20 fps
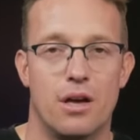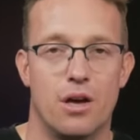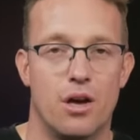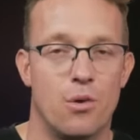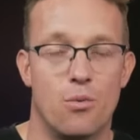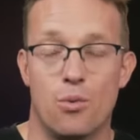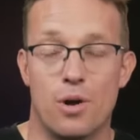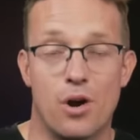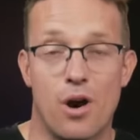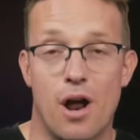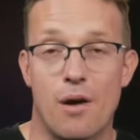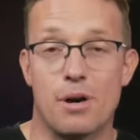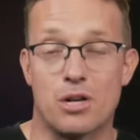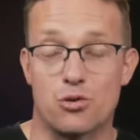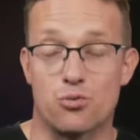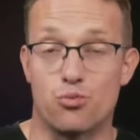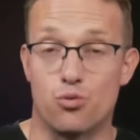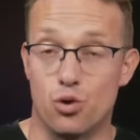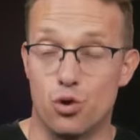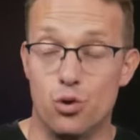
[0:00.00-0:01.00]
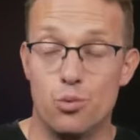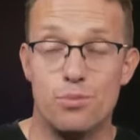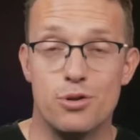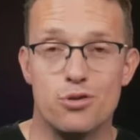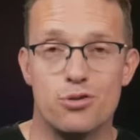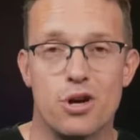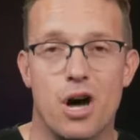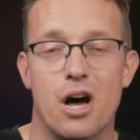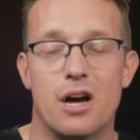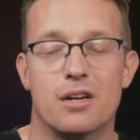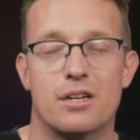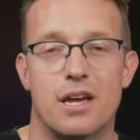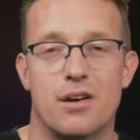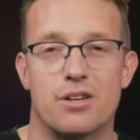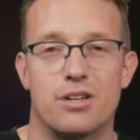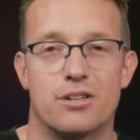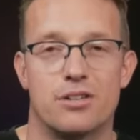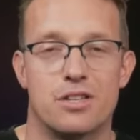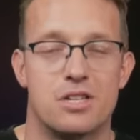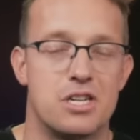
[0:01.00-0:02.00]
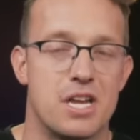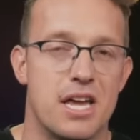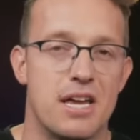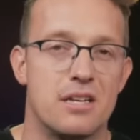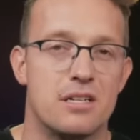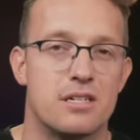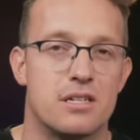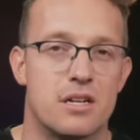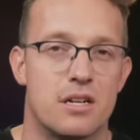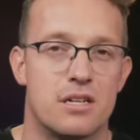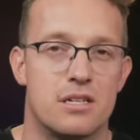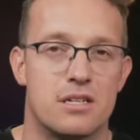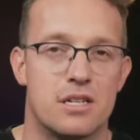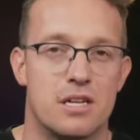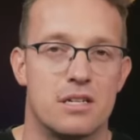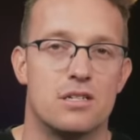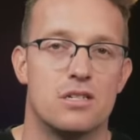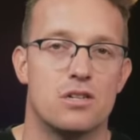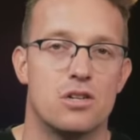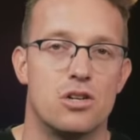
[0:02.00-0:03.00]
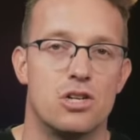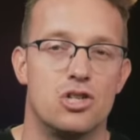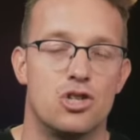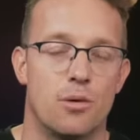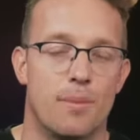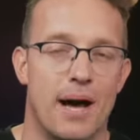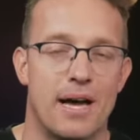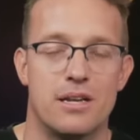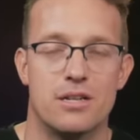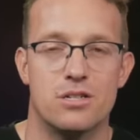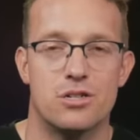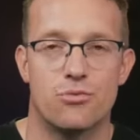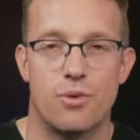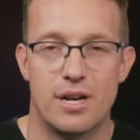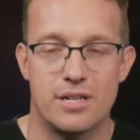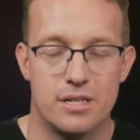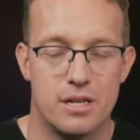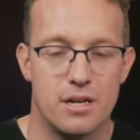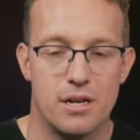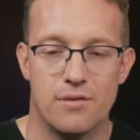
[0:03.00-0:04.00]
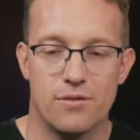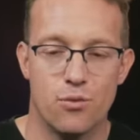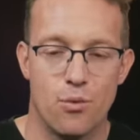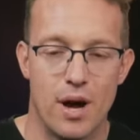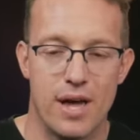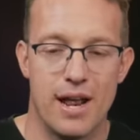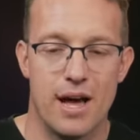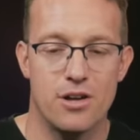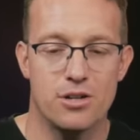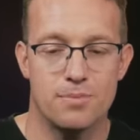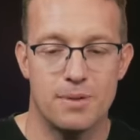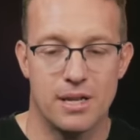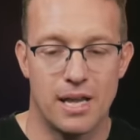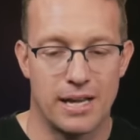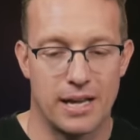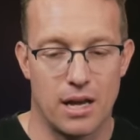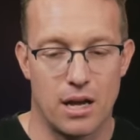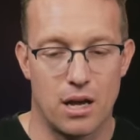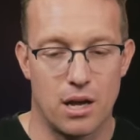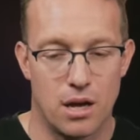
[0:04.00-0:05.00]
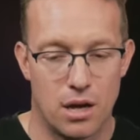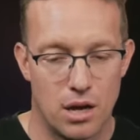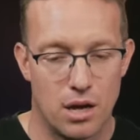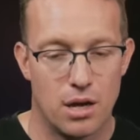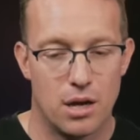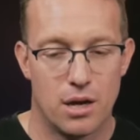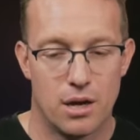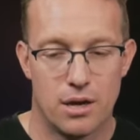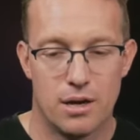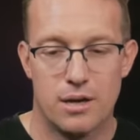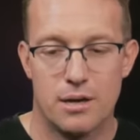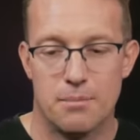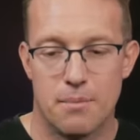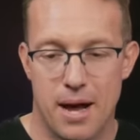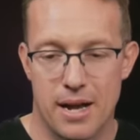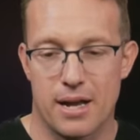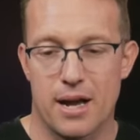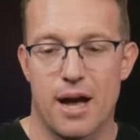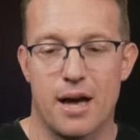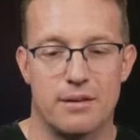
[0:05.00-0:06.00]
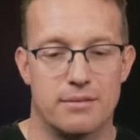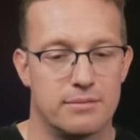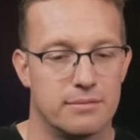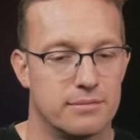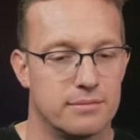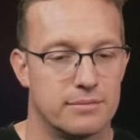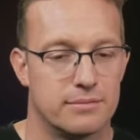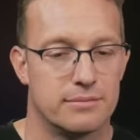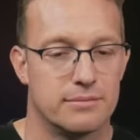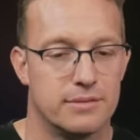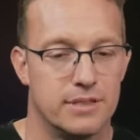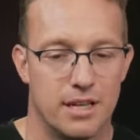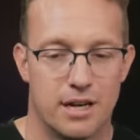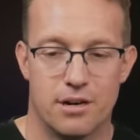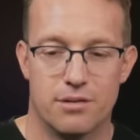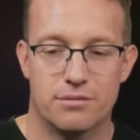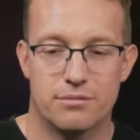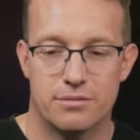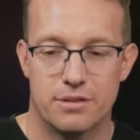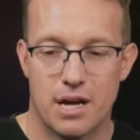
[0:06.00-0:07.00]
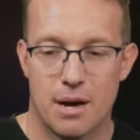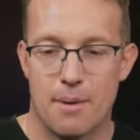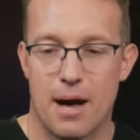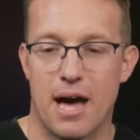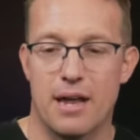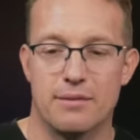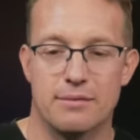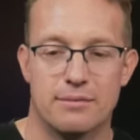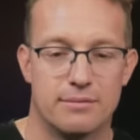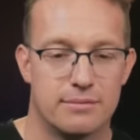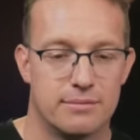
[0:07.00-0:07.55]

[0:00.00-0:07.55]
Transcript: We don't have much room to talk down here in the States since Joe Biden is the resident of the White House. But like, my God, you know, come on.